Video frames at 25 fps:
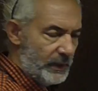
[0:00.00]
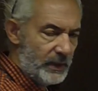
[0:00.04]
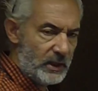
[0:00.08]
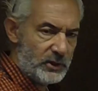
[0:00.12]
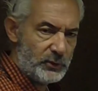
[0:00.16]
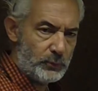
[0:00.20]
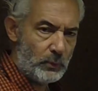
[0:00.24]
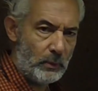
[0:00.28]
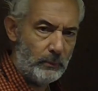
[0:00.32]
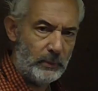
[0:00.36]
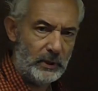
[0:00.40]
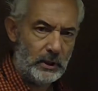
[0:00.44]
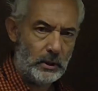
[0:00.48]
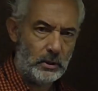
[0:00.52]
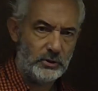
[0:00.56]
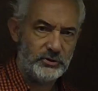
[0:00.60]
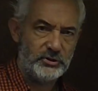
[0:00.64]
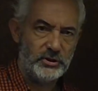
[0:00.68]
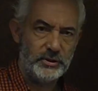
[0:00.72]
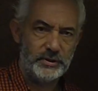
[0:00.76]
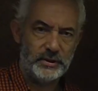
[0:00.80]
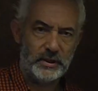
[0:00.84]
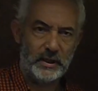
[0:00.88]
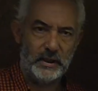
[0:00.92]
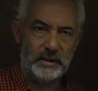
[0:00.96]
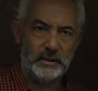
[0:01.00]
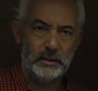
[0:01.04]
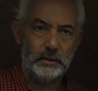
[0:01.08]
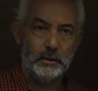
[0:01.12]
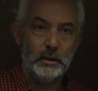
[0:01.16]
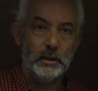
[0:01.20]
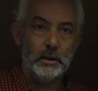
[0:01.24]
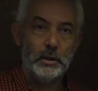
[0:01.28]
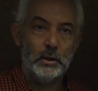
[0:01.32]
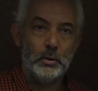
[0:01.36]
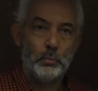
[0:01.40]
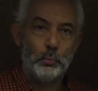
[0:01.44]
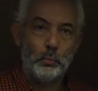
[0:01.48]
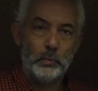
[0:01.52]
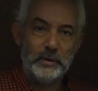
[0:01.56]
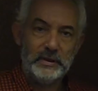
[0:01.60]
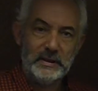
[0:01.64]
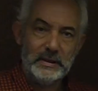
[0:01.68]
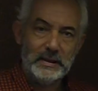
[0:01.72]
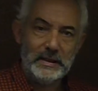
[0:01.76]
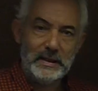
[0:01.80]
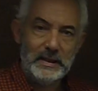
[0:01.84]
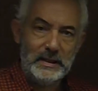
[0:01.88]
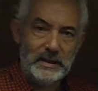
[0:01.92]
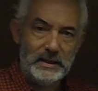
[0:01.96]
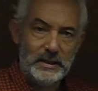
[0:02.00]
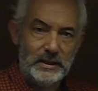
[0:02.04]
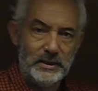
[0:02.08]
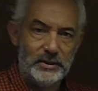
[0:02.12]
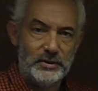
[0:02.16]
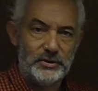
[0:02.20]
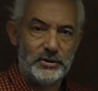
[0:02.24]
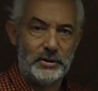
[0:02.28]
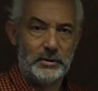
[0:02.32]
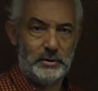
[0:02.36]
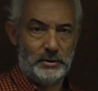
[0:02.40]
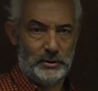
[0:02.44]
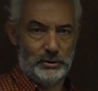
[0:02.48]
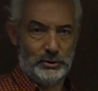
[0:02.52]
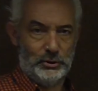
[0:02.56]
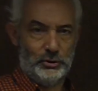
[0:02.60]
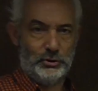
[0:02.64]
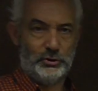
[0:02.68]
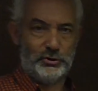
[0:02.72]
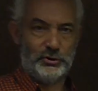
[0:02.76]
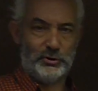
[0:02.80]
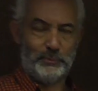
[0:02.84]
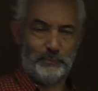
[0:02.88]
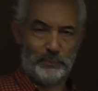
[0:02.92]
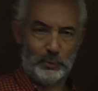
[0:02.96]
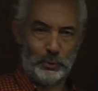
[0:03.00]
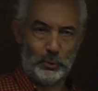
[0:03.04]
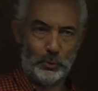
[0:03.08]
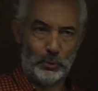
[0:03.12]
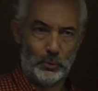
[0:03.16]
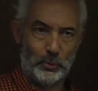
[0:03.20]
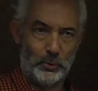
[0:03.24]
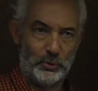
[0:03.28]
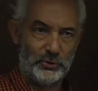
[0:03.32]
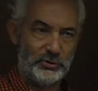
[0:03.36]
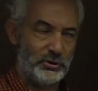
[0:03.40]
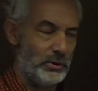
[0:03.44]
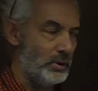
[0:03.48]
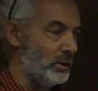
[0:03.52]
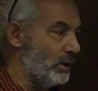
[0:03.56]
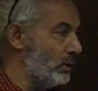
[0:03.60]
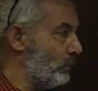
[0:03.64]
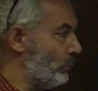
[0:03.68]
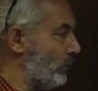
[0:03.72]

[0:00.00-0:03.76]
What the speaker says: And that's where we are today. We need support.